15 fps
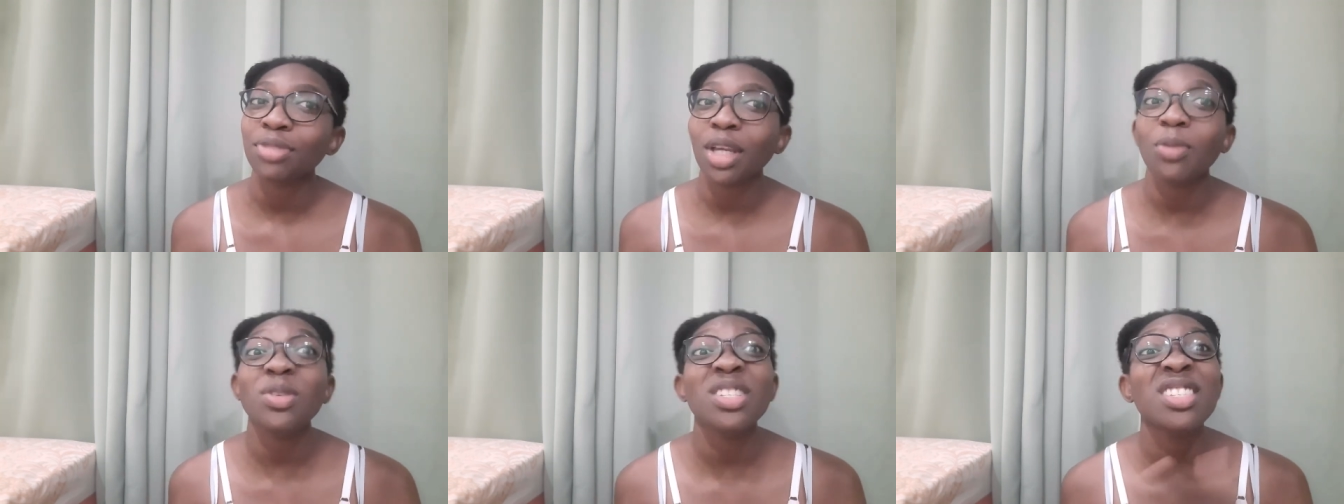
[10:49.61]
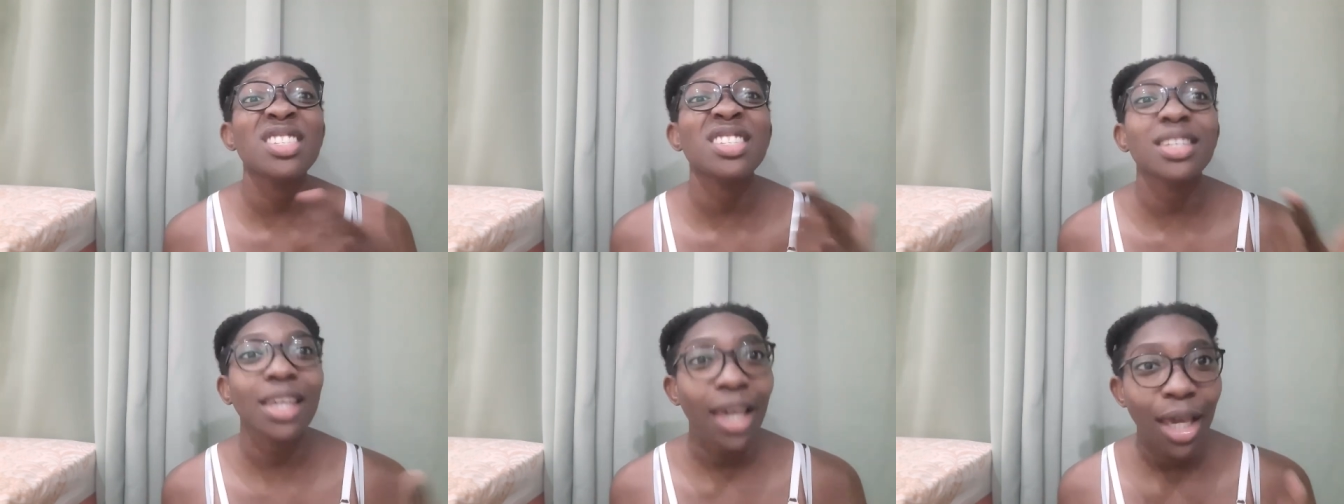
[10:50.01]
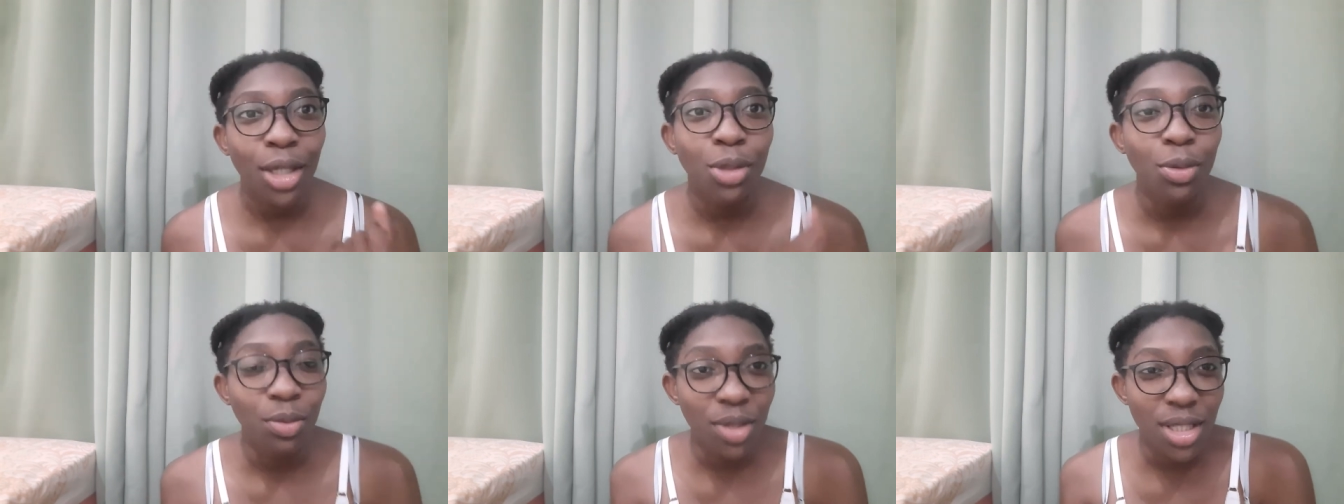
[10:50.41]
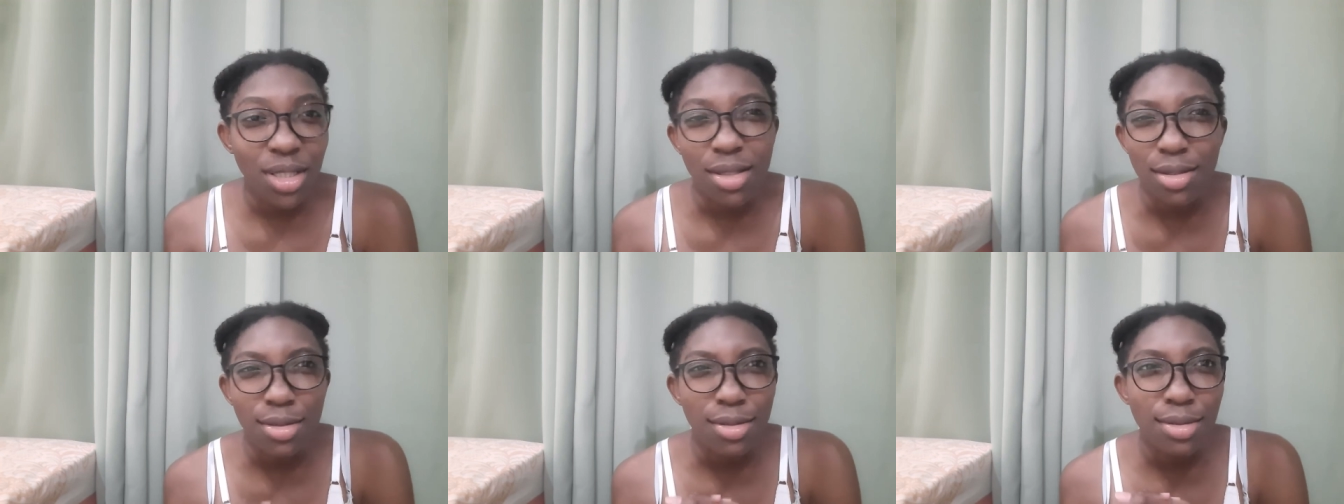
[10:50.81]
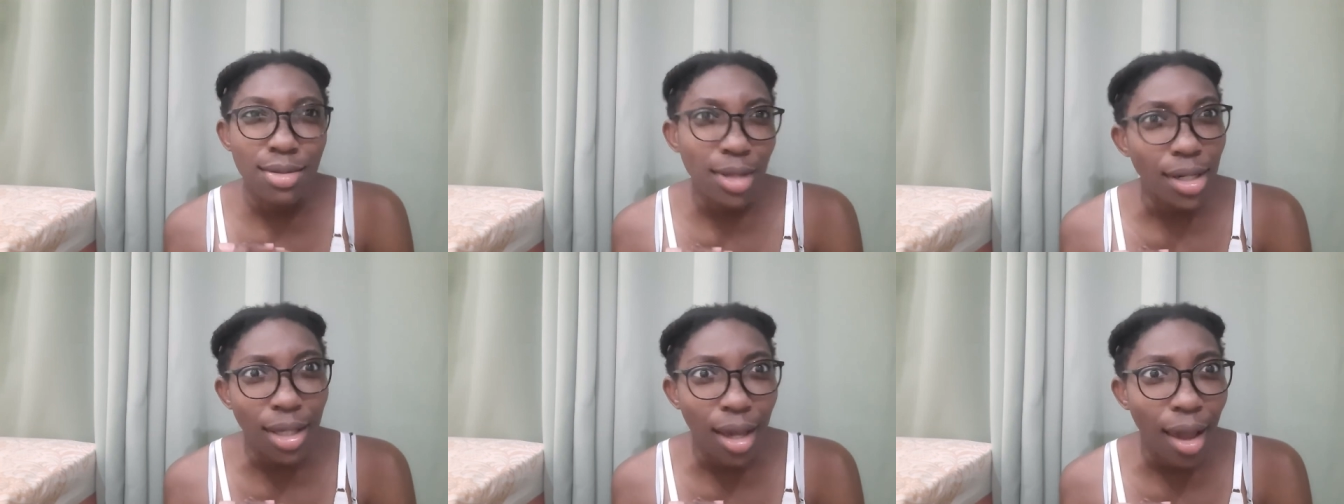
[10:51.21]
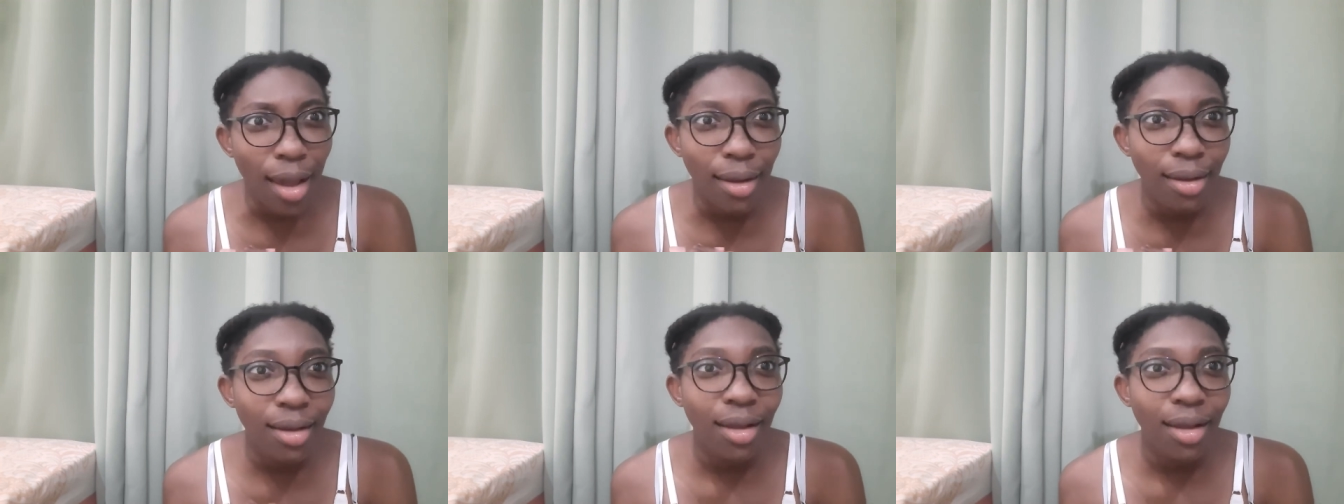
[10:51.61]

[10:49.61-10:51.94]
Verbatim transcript: It will scare you into studying